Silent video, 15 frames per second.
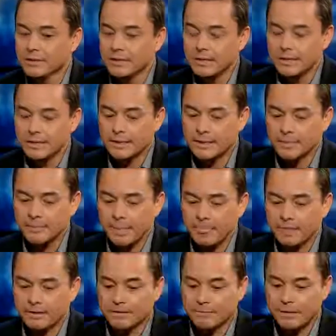
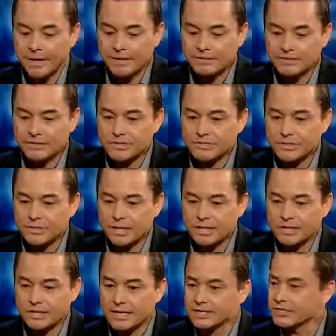The passage of the
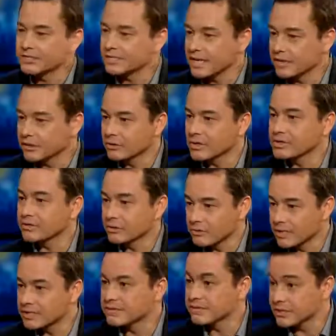United Nations Declaration on the
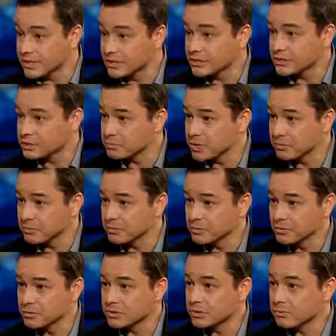Rights of Indigenous
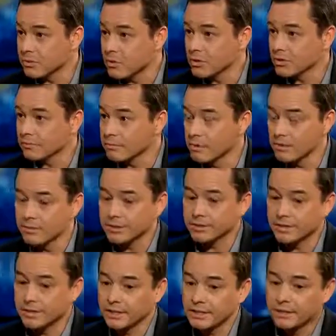Peoples was an important
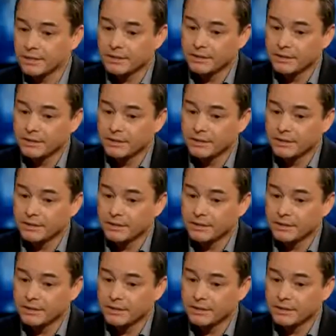moment, and